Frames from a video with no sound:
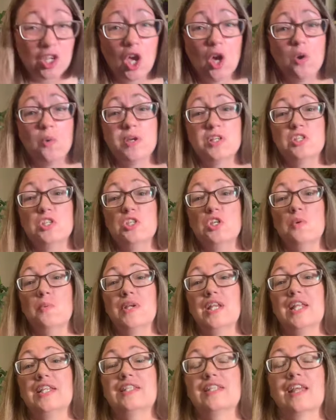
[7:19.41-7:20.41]
Oh, and you know what
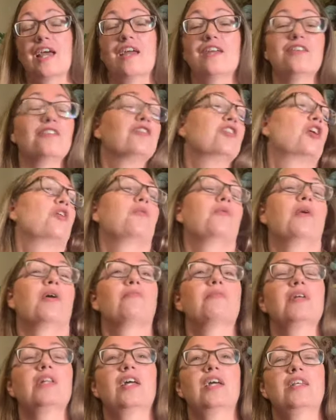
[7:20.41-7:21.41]
I did? I
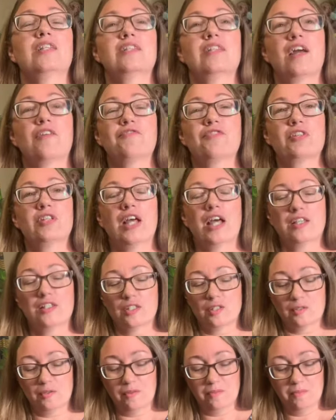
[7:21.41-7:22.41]
realized after last
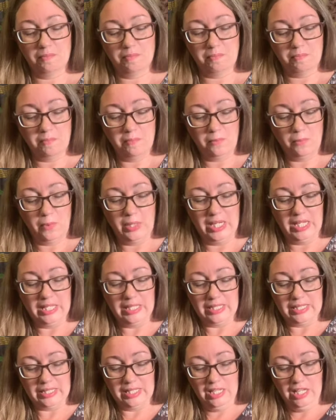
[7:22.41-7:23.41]

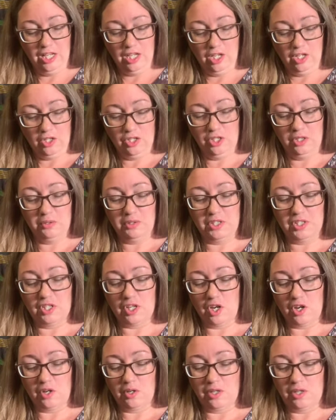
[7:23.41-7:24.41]
week's New
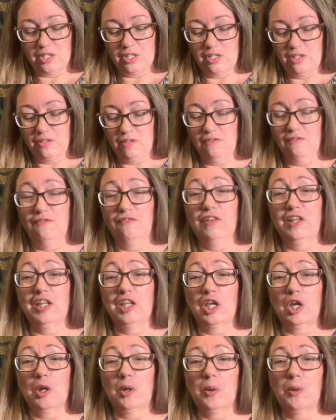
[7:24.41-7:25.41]
Start
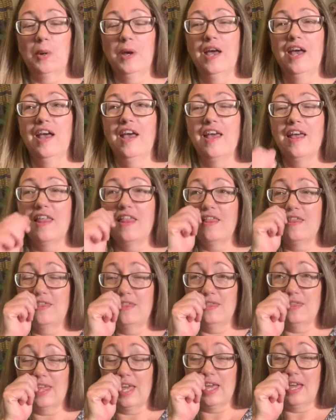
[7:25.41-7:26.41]
video
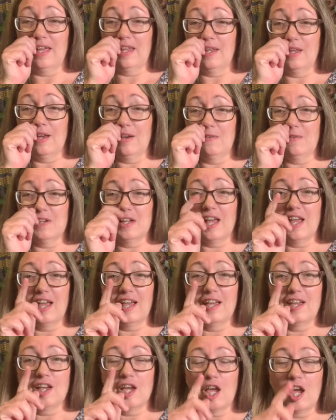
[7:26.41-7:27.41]
that
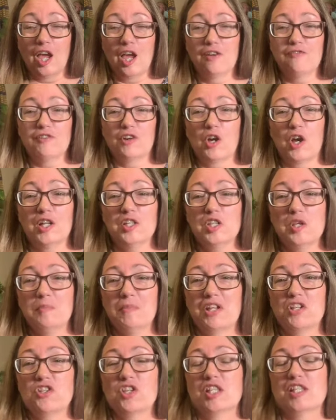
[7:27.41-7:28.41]
I forgot to
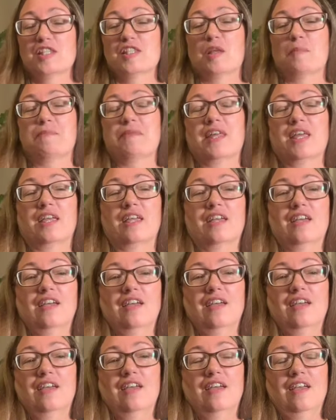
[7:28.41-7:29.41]
mention something.
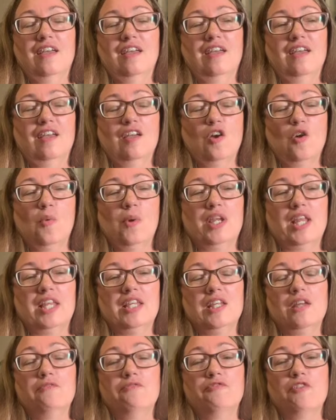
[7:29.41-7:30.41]
When I
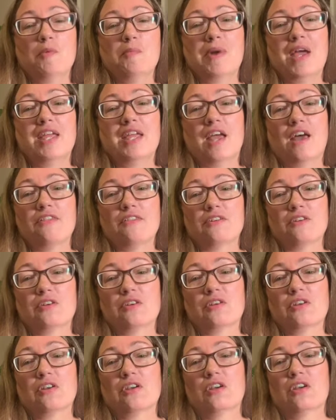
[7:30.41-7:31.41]
knit from my
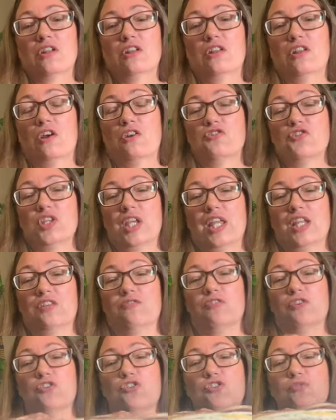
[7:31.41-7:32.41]
other large
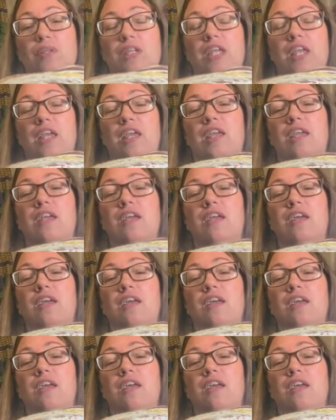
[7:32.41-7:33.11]
anniversary cake,